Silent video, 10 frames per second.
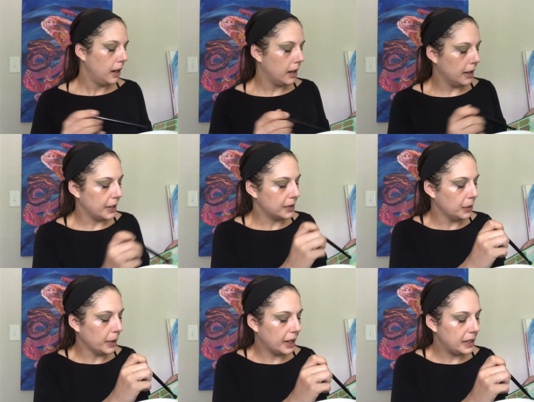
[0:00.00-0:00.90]
Alright, so
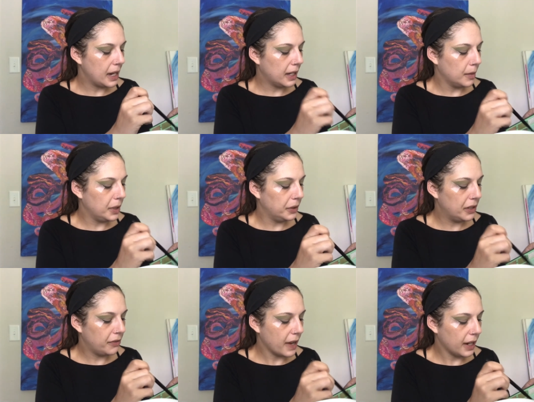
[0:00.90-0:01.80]
we're going to take Chameleon
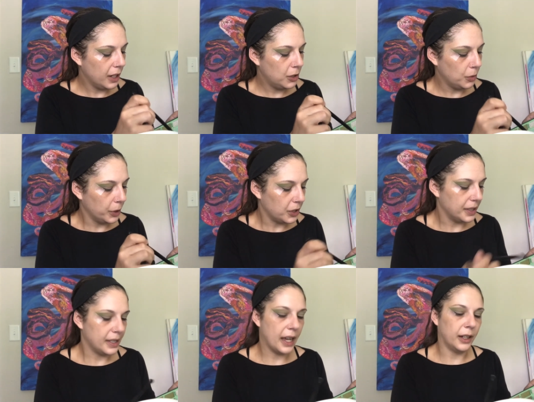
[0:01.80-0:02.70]
Fetish, which is
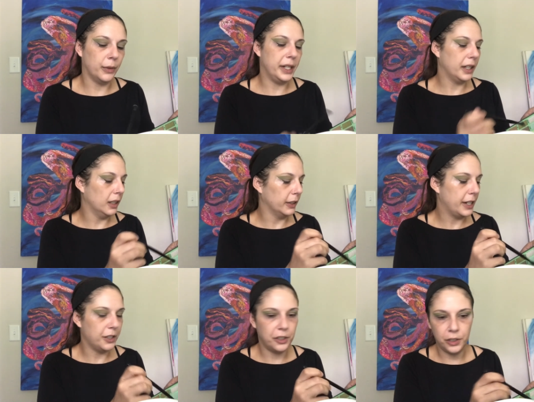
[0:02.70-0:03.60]
that green color I
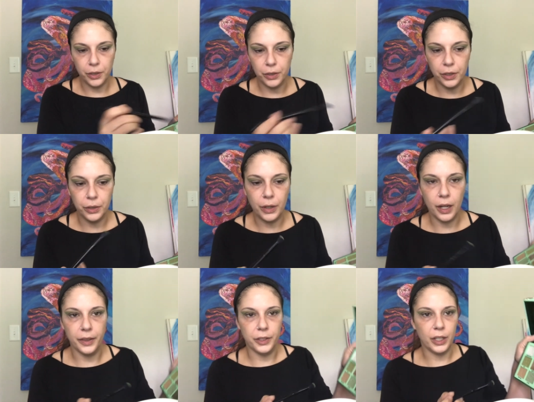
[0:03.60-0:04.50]
just showed you
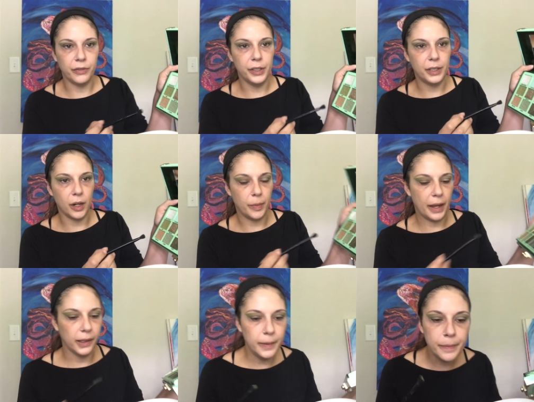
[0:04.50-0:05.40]
on the Jeffree Star
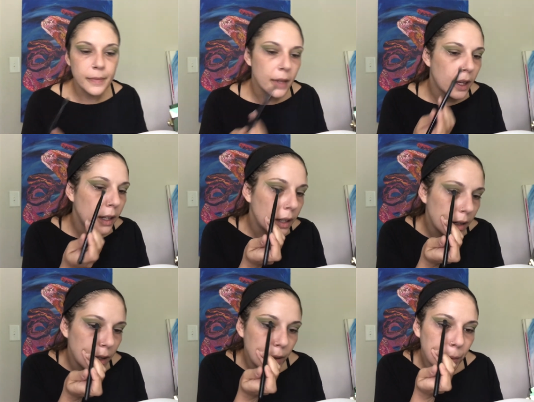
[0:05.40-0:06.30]
palette,
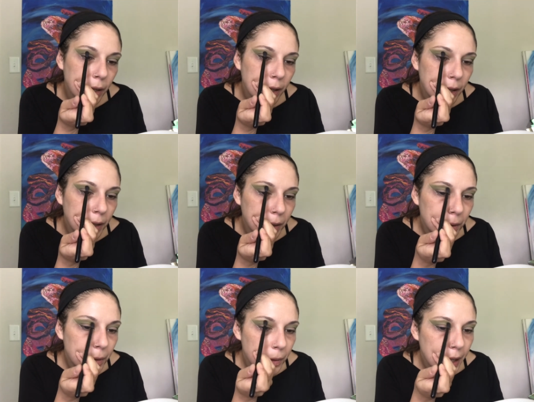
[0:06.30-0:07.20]
and we're going to go
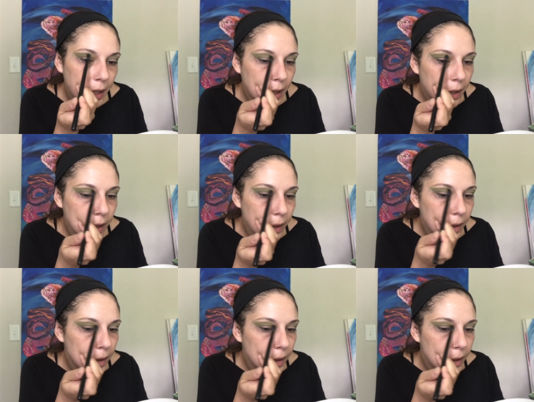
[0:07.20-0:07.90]
right here.